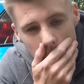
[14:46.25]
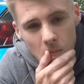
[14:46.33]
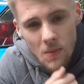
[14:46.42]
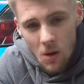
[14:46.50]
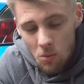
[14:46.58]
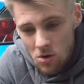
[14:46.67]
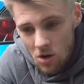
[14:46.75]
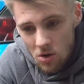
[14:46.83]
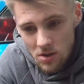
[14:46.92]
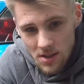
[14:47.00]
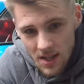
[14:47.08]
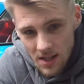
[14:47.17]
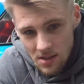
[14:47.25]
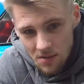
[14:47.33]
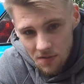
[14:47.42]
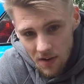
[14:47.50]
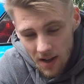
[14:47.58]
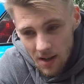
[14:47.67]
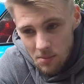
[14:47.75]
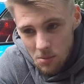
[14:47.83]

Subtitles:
I would like to get it to flame,